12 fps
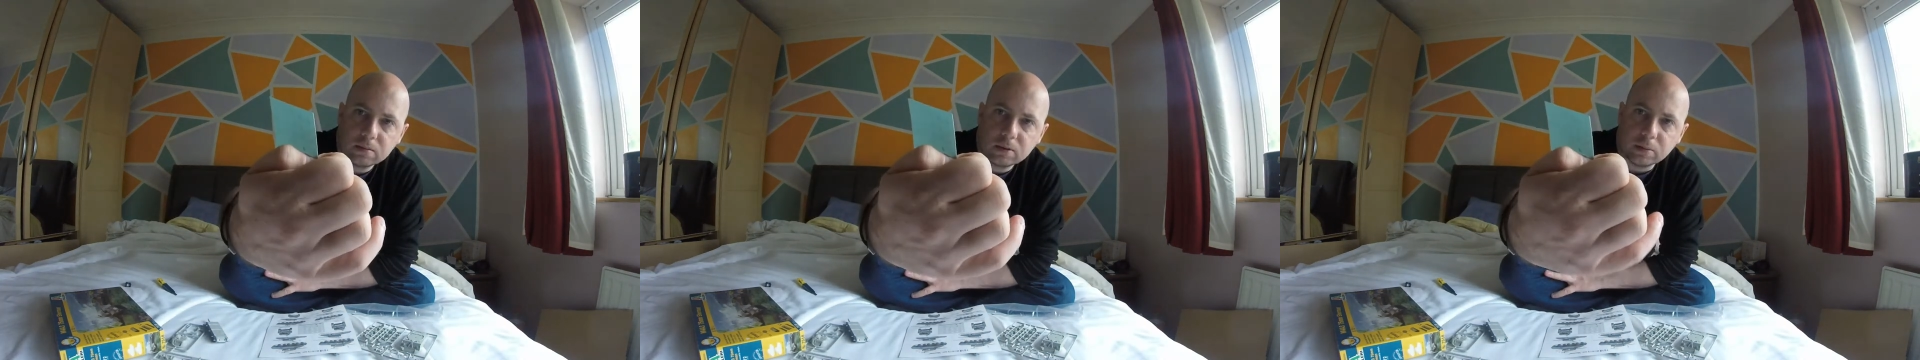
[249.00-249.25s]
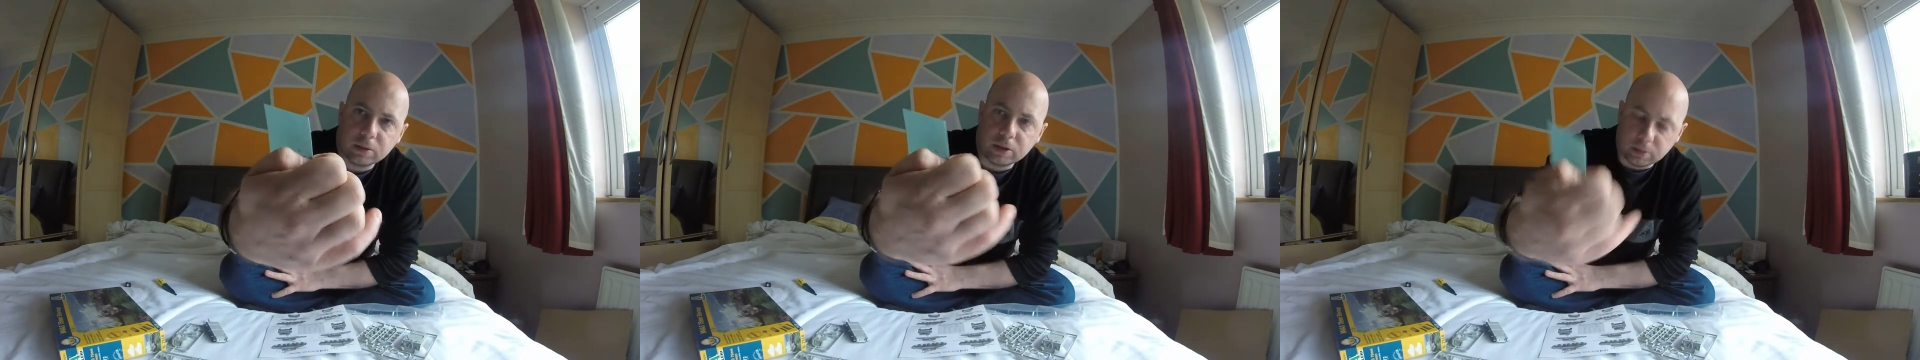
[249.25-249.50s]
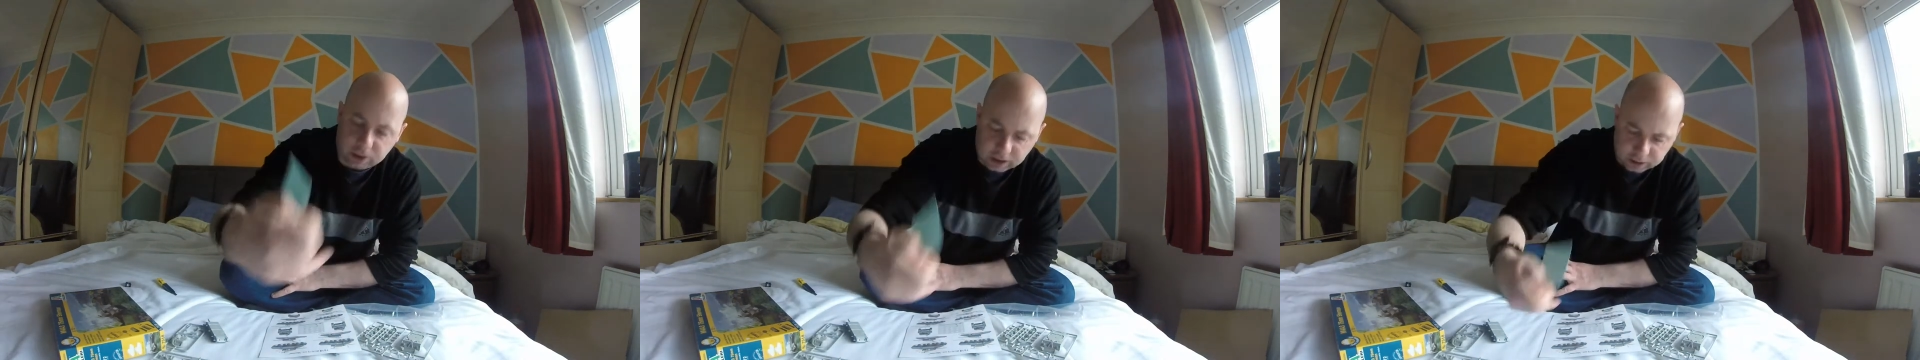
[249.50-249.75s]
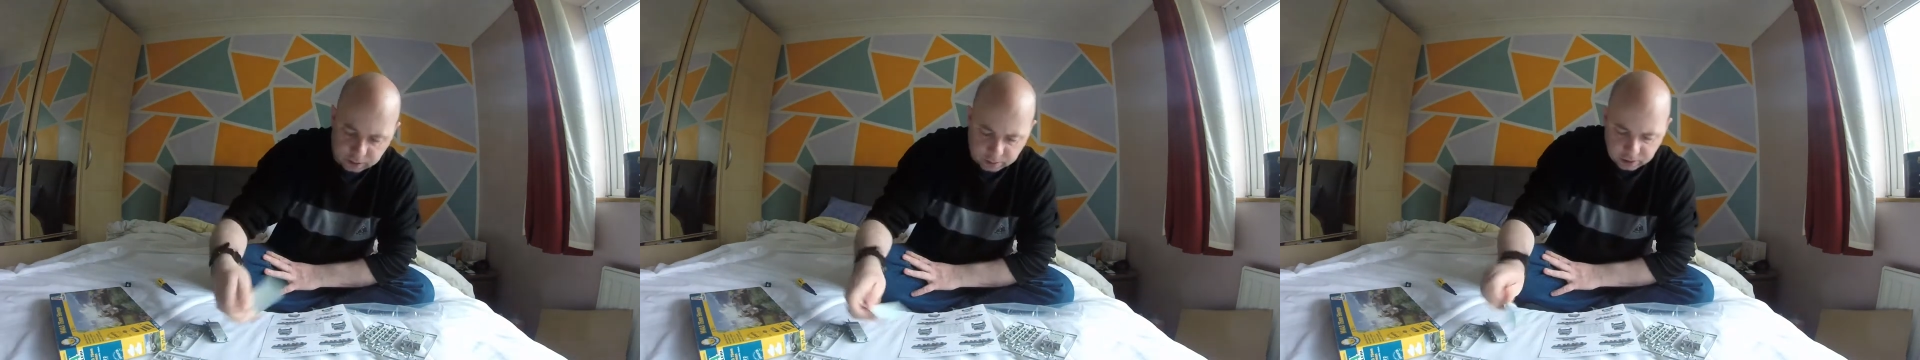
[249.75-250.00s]
Shouldn't be too much
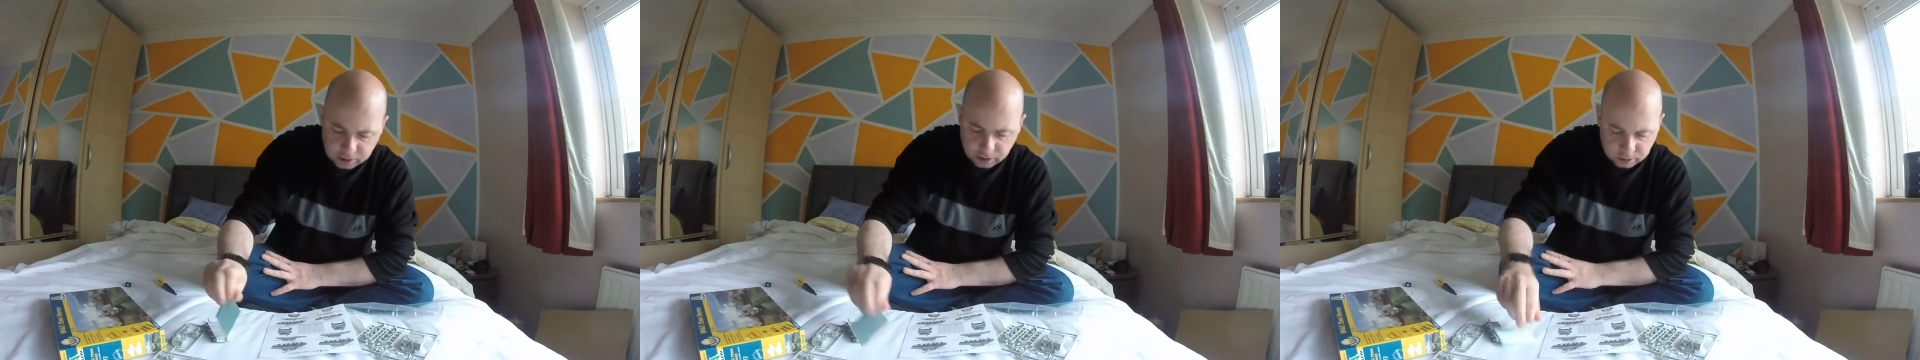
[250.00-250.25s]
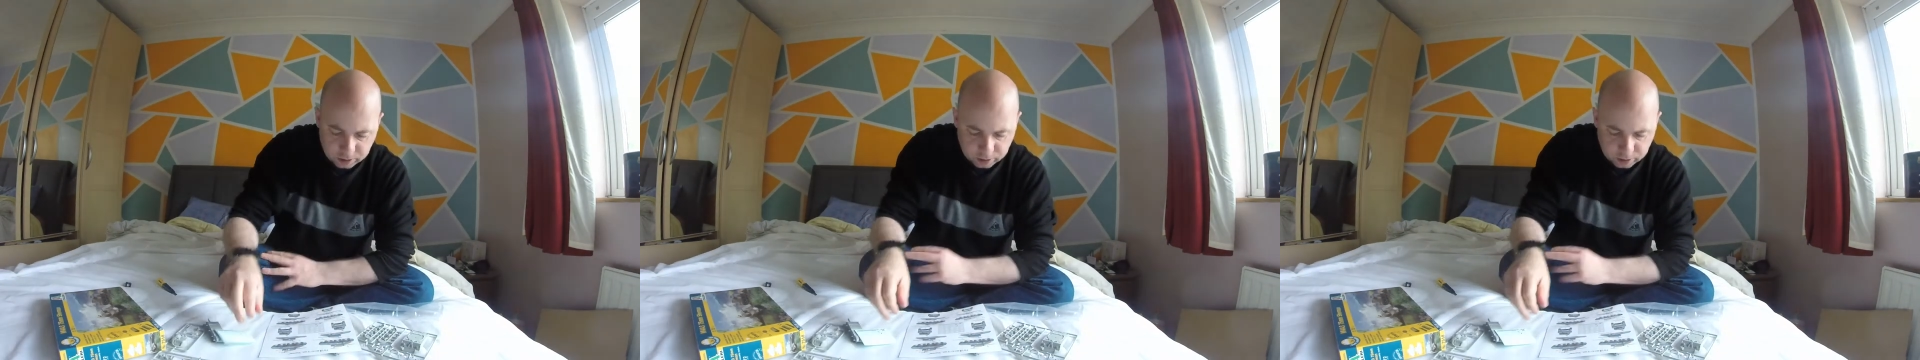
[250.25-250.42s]
hassle putting those